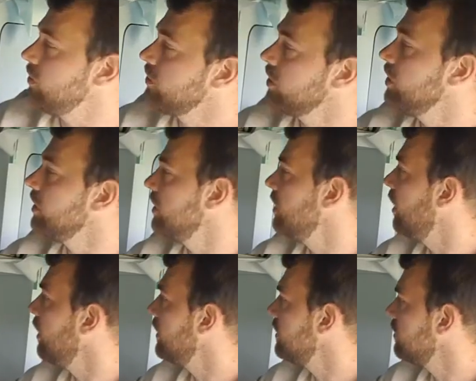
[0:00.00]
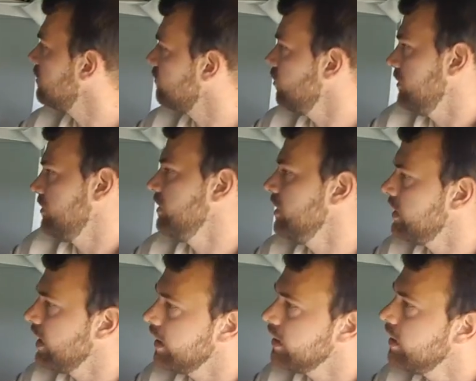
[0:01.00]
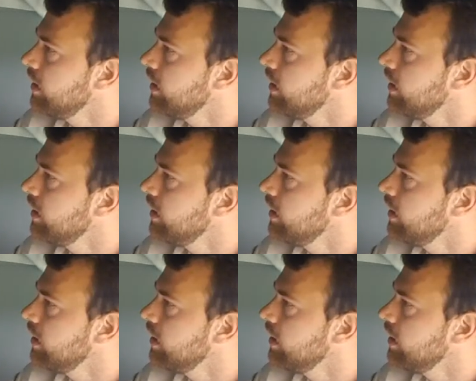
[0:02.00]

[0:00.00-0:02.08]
good at night, or well, during the day,